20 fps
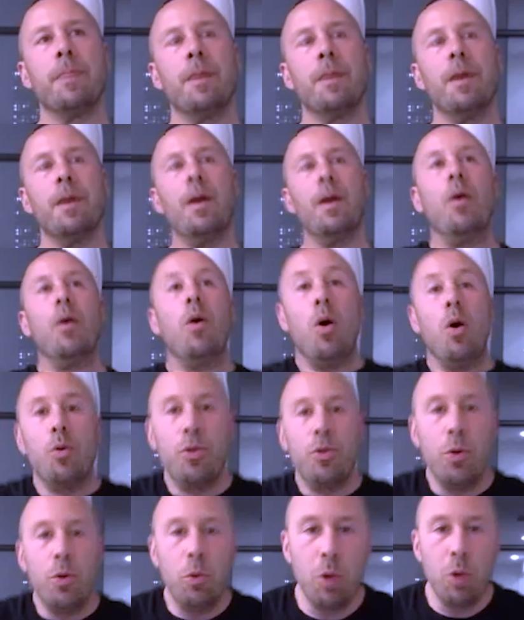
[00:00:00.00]
Oh, oh,
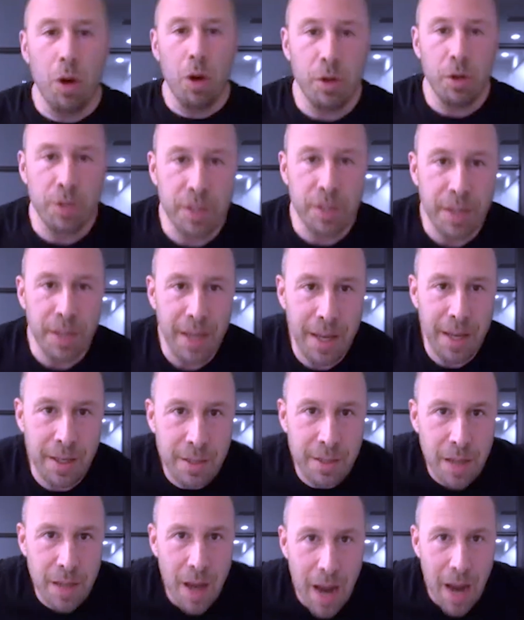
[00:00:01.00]
the worst
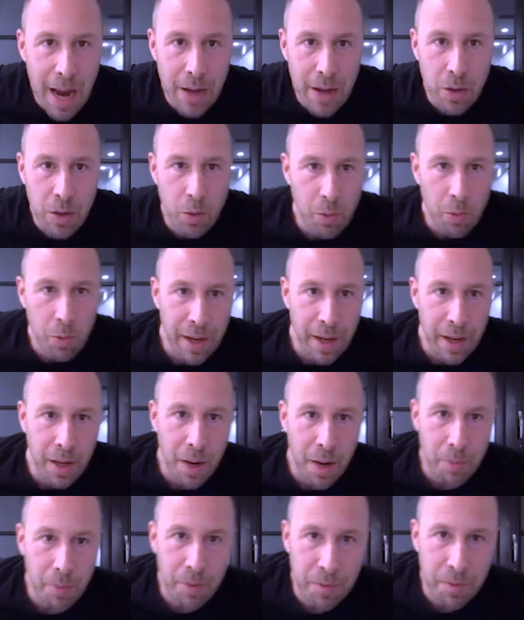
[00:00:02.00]
is I don't wake
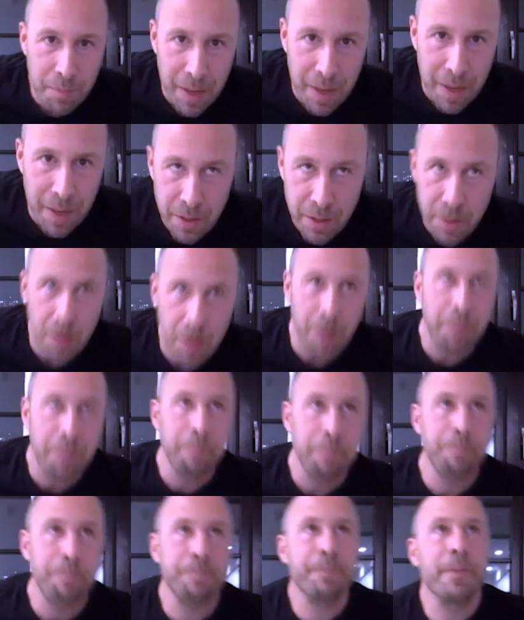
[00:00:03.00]
up with my son.
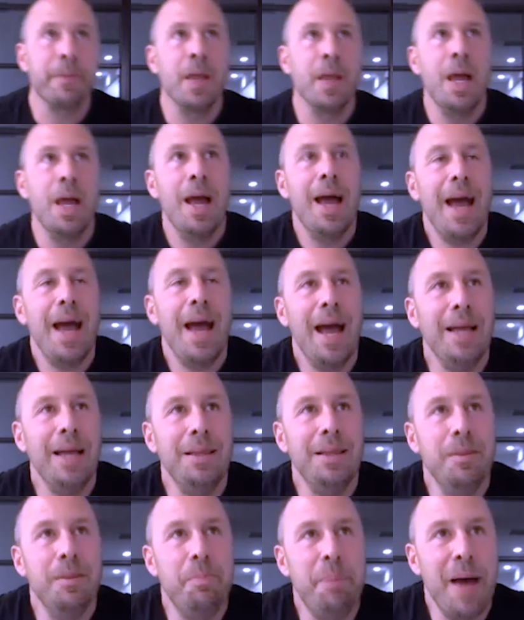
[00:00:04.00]

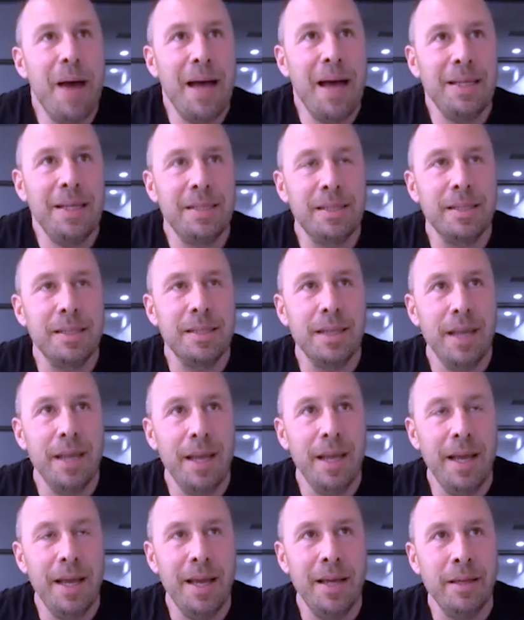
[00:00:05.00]
And the best
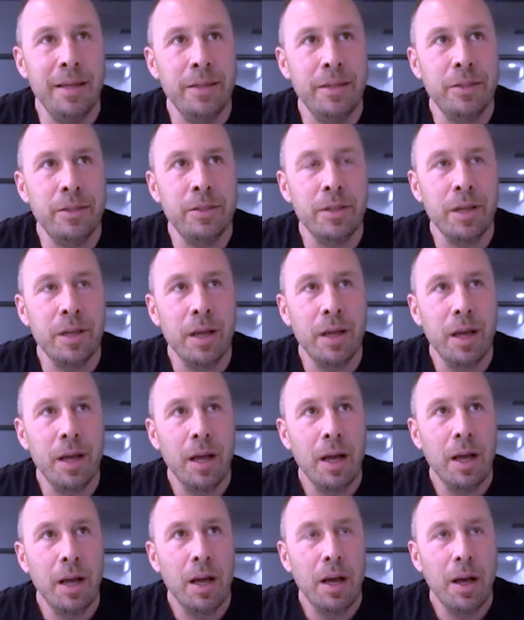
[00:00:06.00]
is
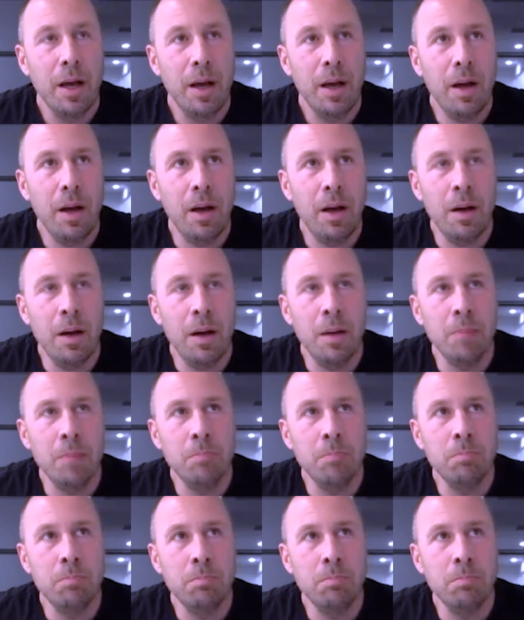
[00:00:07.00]
um,